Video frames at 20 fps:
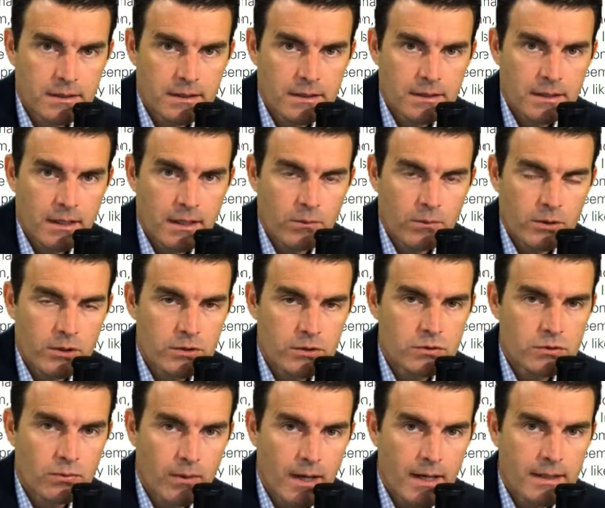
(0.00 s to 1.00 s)
where you're
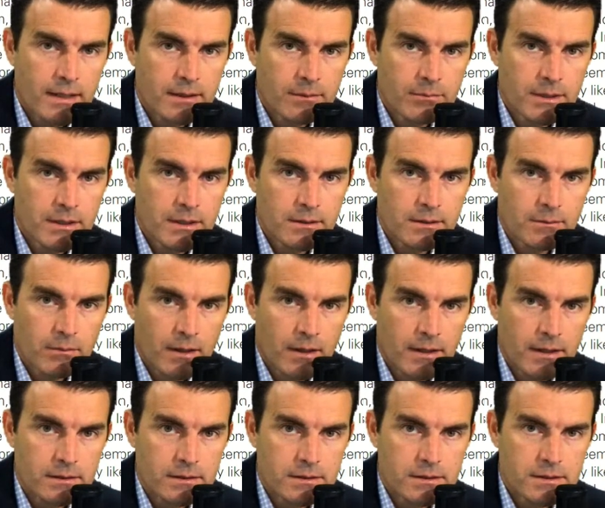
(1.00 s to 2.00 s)
trying to beat the
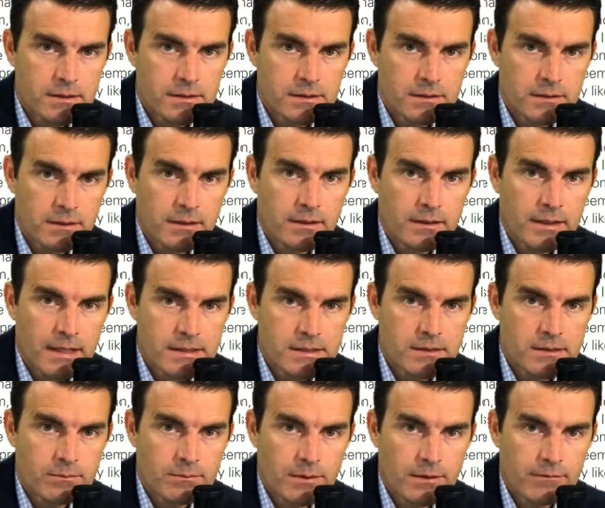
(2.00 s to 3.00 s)
markets, the
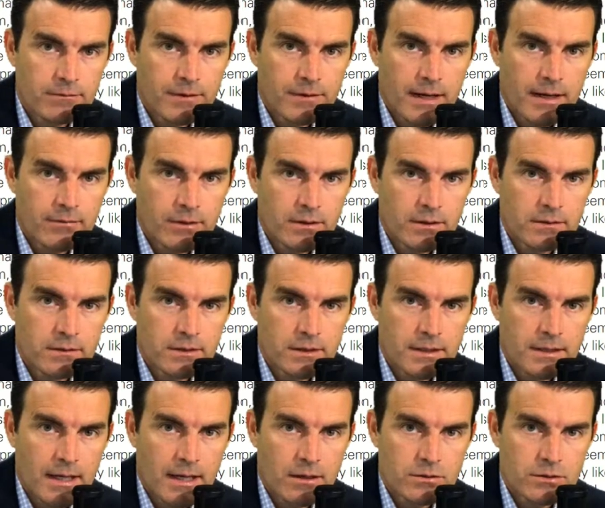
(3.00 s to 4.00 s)
S&P 500 and the
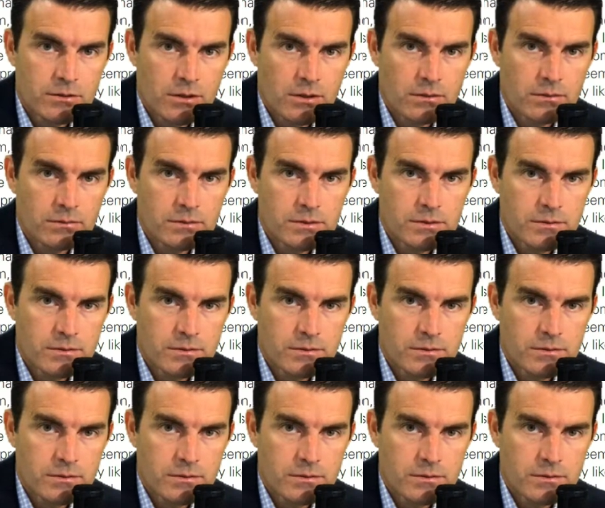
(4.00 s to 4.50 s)
Dow Jones.